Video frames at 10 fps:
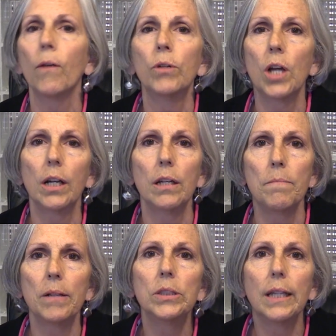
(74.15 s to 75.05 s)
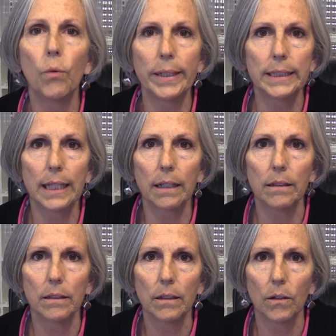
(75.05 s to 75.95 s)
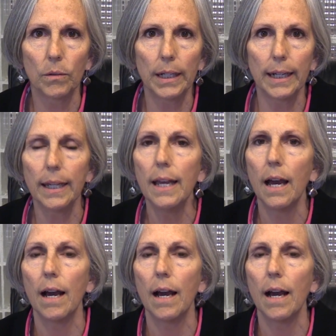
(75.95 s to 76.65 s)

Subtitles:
we're talking about sequencing, okay?